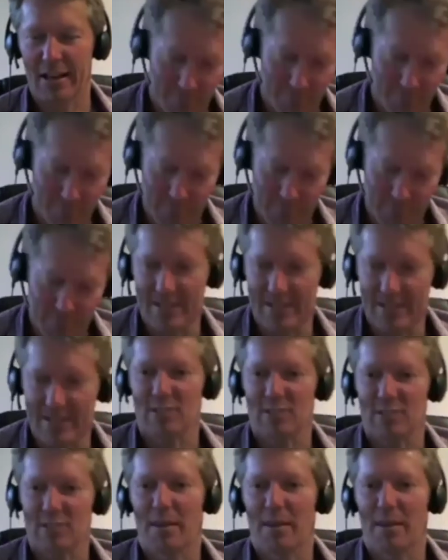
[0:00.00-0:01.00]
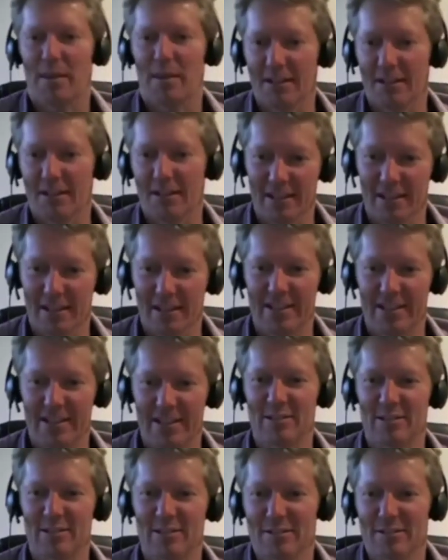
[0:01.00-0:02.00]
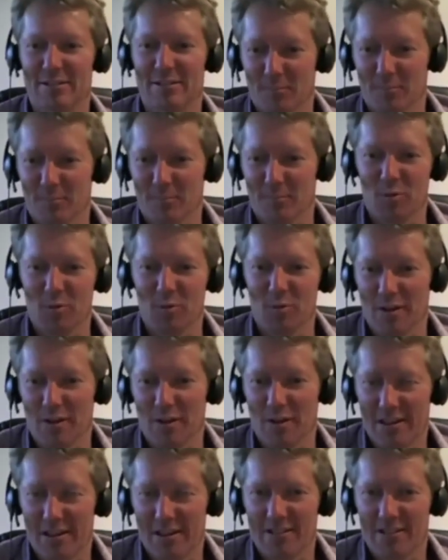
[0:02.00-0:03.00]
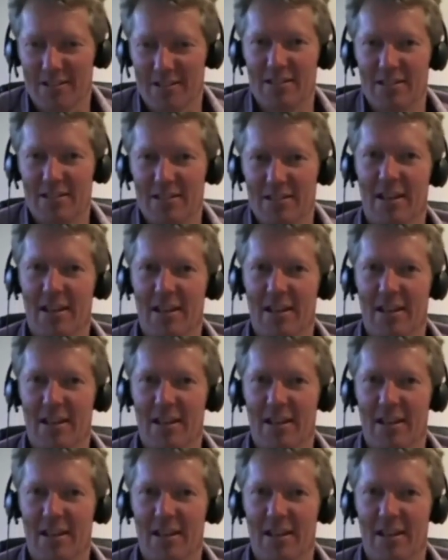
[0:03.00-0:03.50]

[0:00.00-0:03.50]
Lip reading: because they're desk bound and they need to move rather than sit.